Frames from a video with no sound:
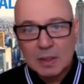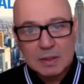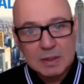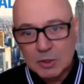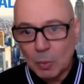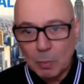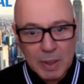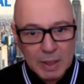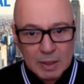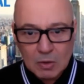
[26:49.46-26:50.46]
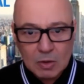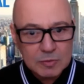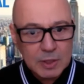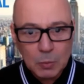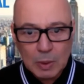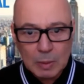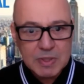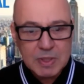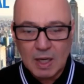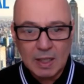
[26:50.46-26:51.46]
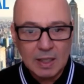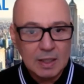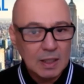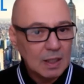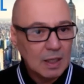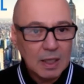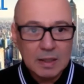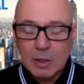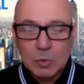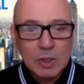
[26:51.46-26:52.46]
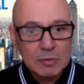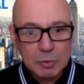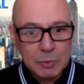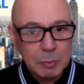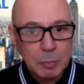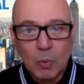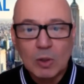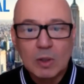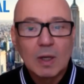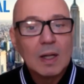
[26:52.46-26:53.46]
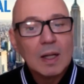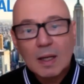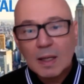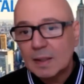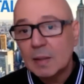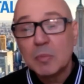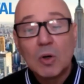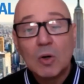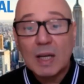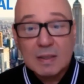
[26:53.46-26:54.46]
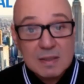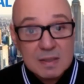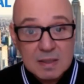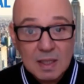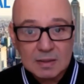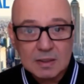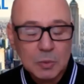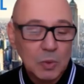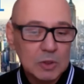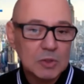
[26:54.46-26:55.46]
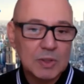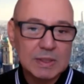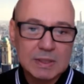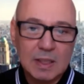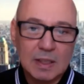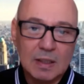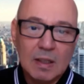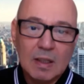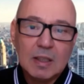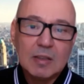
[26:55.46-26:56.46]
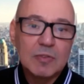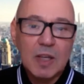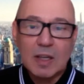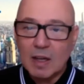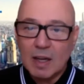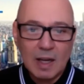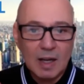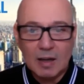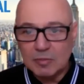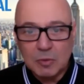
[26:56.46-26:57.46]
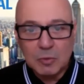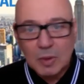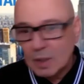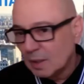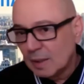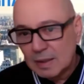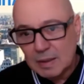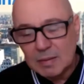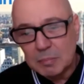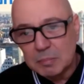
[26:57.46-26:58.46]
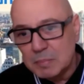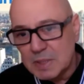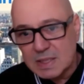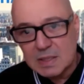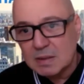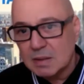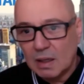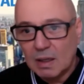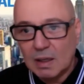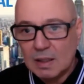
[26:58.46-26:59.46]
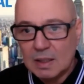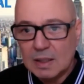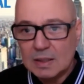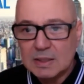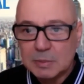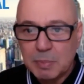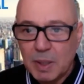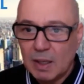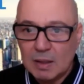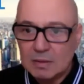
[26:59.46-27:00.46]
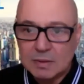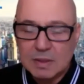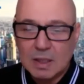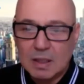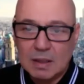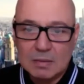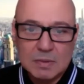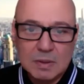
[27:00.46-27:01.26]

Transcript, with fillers: the domain of their website, and they will have a report let them know exactly what you are saying. If they have misspelled uh, uh, uh um,